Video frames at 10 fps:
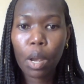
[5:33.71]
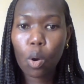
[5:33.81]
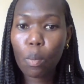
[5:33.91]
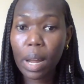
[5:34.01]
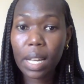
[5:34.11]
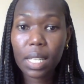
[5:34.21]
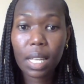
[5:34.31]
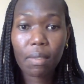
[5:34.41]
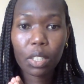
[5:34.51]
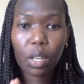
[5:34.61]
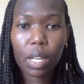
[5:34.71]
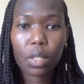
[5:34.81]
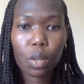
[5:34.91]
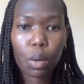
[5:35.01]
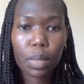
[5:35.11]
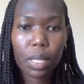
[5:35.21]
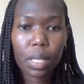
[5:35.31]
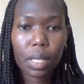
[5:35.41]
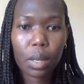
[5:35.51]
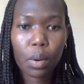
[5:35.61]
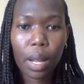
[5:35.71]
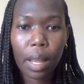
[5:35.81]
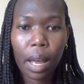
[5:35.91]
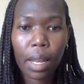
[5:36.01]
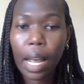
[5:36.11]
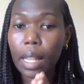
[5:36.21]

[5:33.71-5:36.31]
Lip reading: Kubernetes have actually stopped, or rather, yeah,